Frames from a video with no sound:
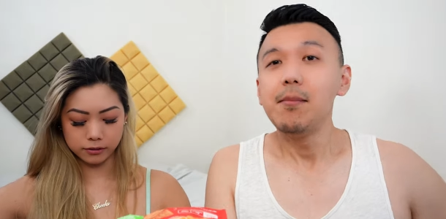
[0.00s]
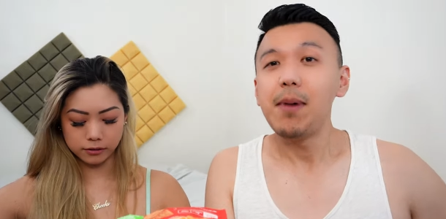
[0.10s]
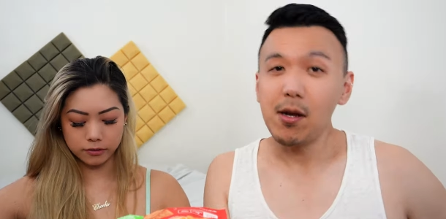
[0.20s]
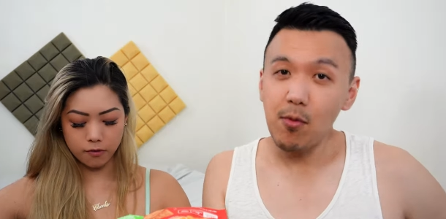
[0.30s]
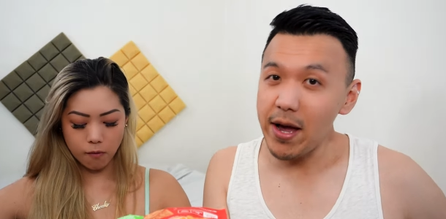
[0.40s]

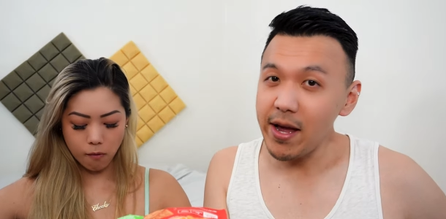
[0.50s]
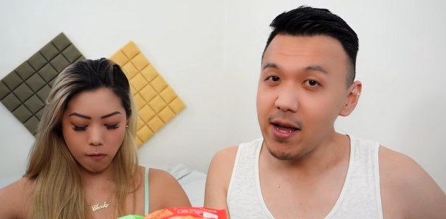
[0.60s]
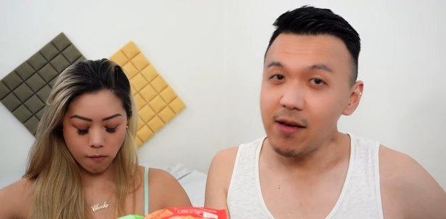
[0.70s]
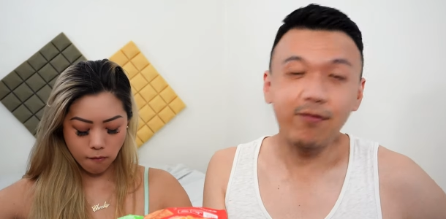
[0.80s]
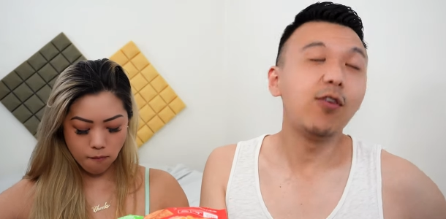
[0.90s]
Speaker 1: By the way,
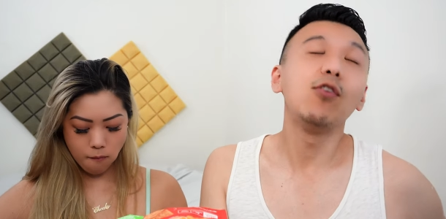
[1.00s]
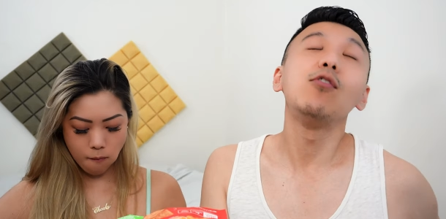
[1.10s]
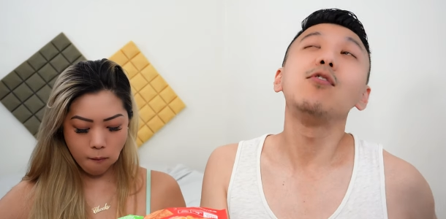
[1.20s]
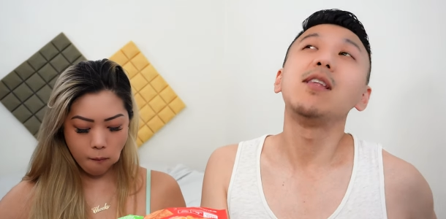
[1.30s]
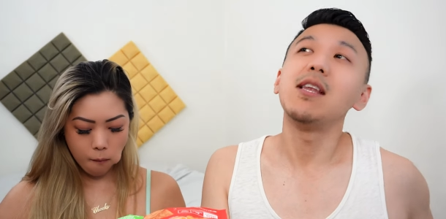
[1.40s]
if
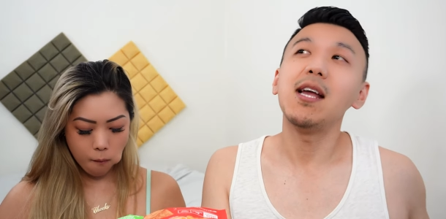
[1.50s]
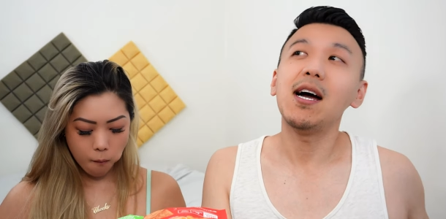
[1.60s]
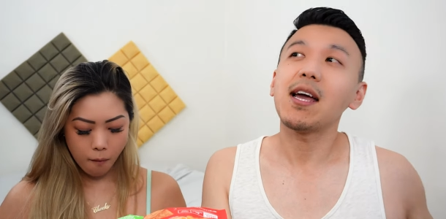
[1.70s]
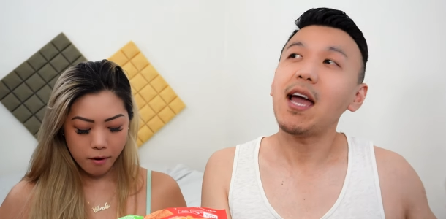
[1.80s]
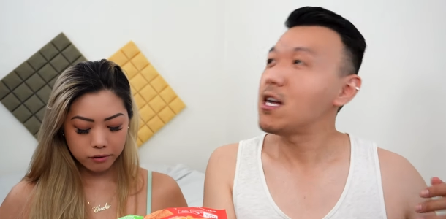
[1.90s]
you did
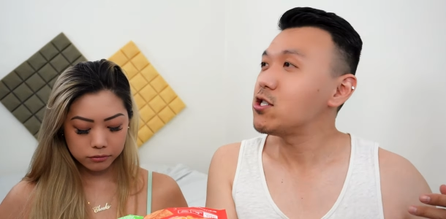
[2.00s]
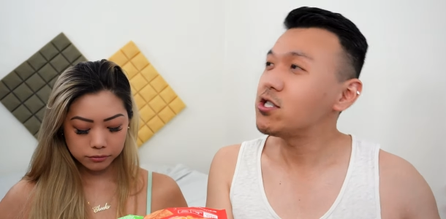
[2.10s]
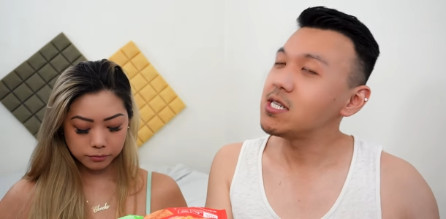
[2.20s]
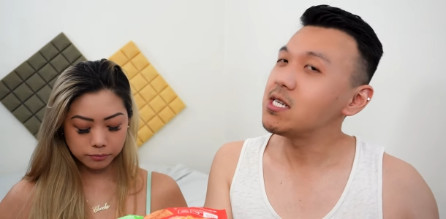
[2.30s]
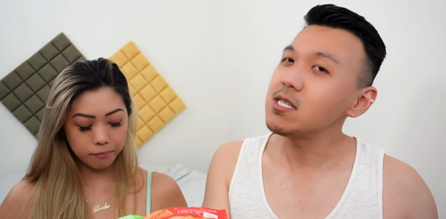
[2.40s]
not
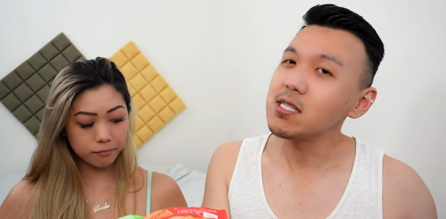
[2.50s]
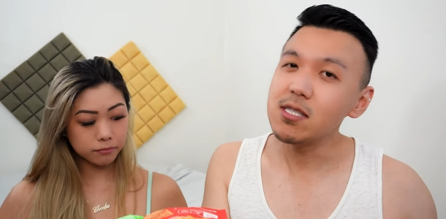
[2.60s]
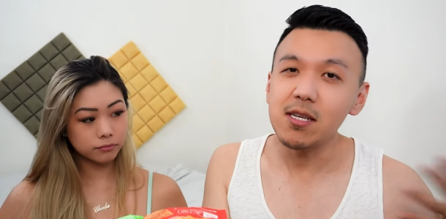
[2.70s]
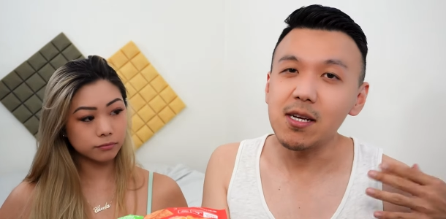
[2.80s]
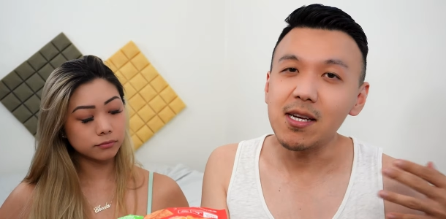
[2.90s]
catch
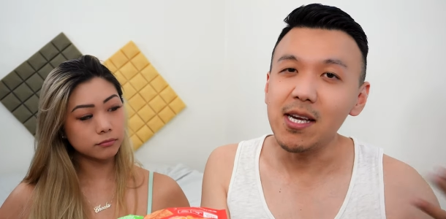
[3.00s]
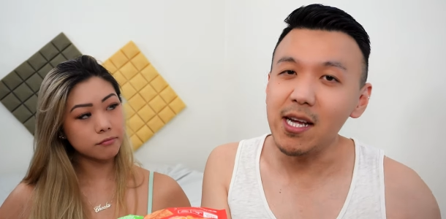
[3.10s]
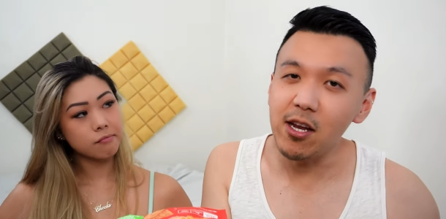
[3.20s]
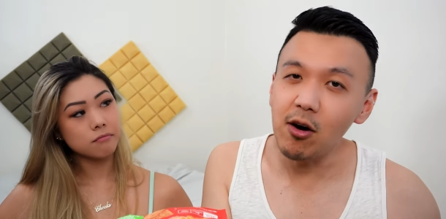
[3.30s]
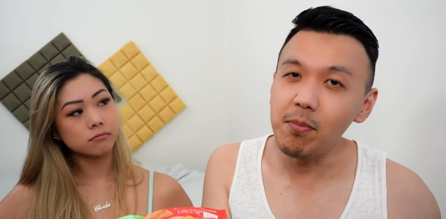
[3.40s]
this,
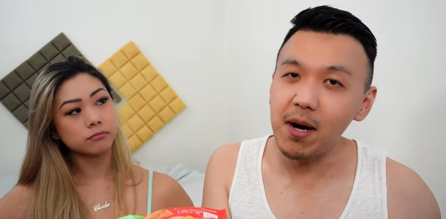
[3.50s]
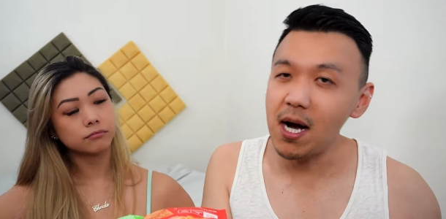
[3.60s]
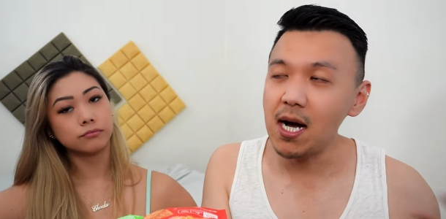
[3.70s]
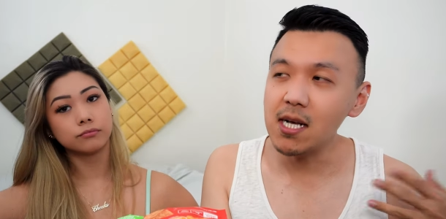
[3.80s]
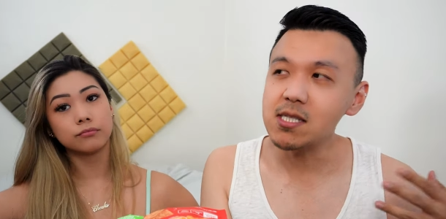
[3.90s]
keto
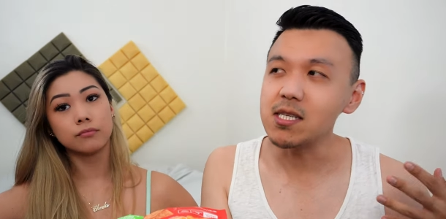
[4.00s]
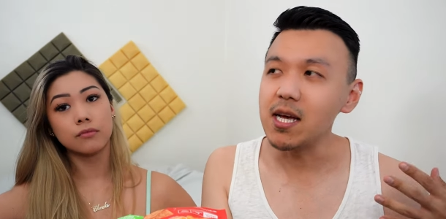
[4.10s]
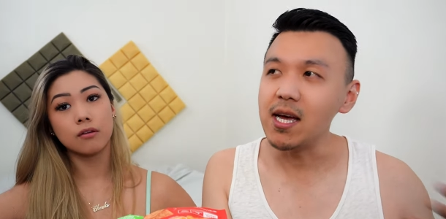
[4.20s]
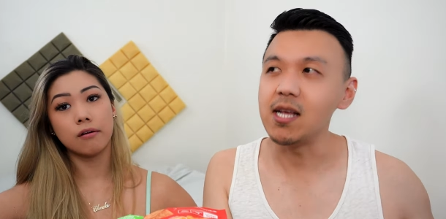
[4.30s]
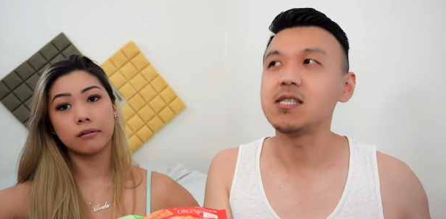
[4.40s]
box
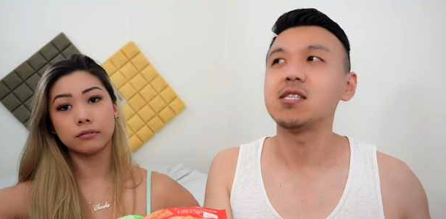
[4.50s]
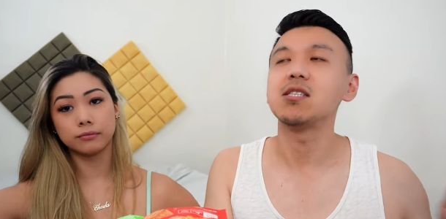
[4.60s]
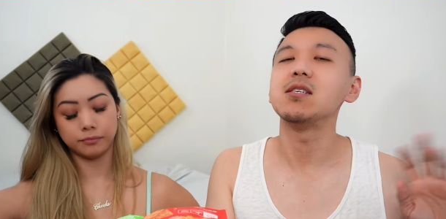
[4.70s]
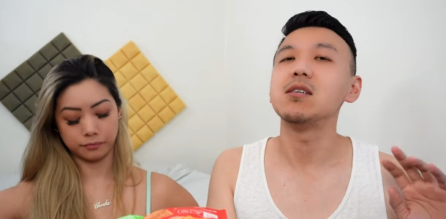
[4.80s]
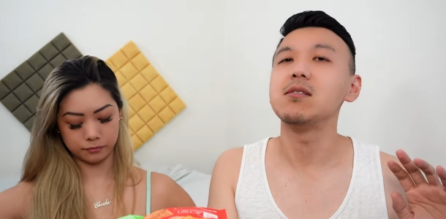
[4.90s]
is
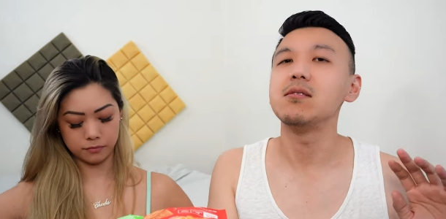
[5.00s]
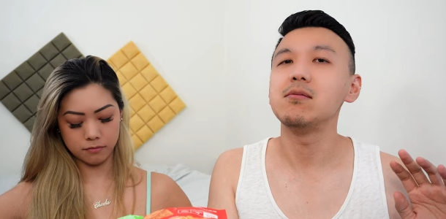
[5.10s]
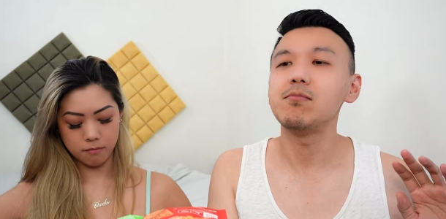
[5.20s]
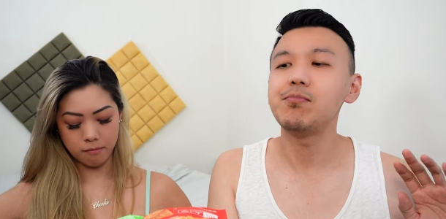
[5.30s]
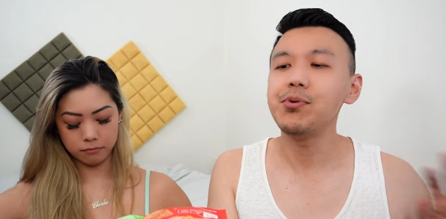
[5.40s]

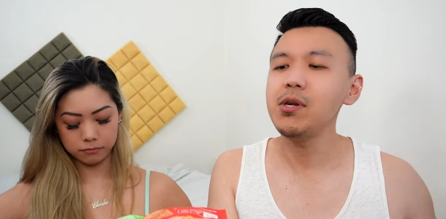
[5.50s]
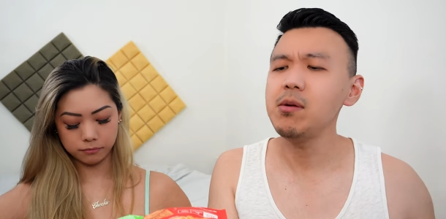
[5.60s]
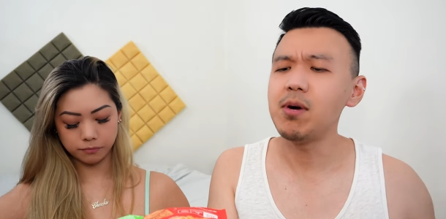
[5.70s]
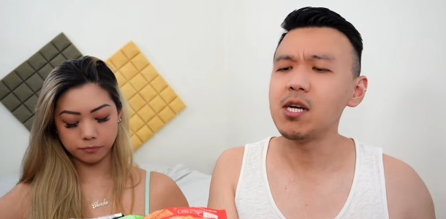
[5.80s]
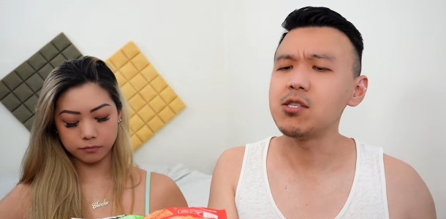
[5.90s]
pretty
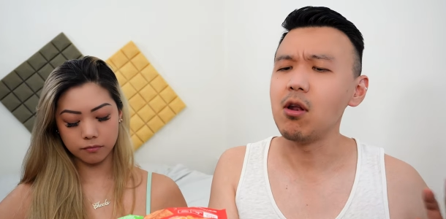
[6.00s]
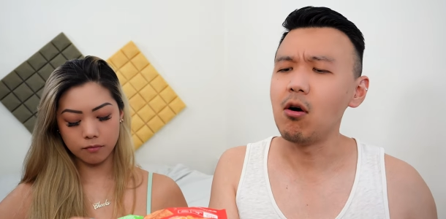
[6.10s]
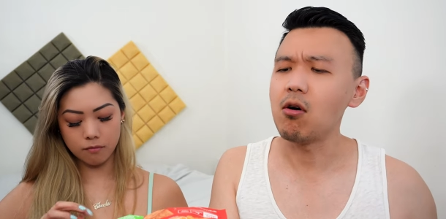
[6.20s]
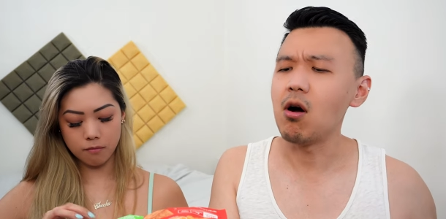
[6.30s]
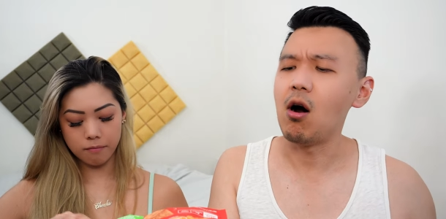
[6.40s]
much
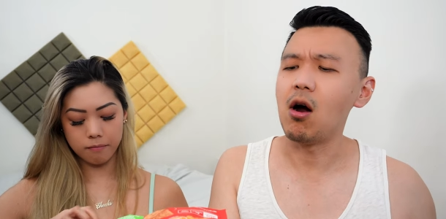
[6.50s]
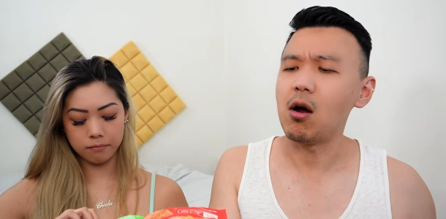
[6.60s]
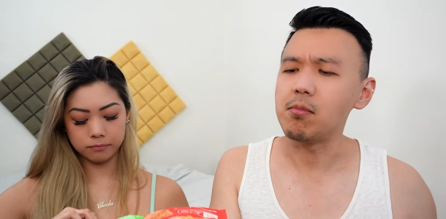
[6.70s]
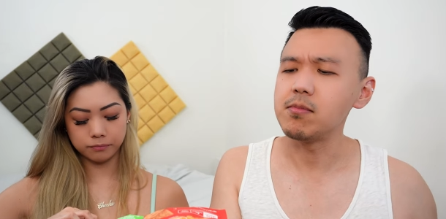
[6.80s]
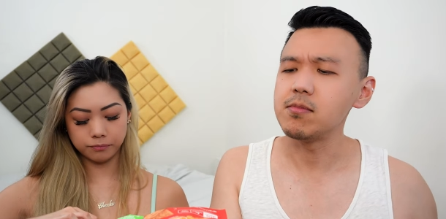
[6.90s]
low carb,